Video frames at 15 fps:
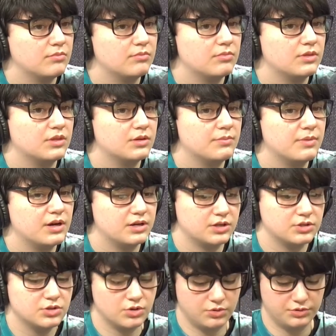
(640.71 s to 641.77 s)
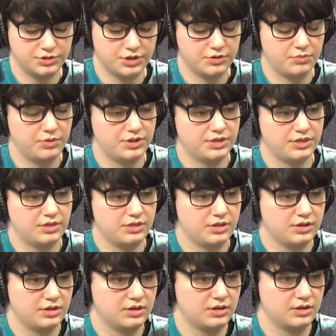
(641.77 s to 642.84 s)
the monk told her what
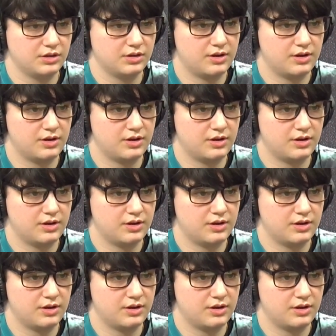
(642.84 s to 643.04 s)
the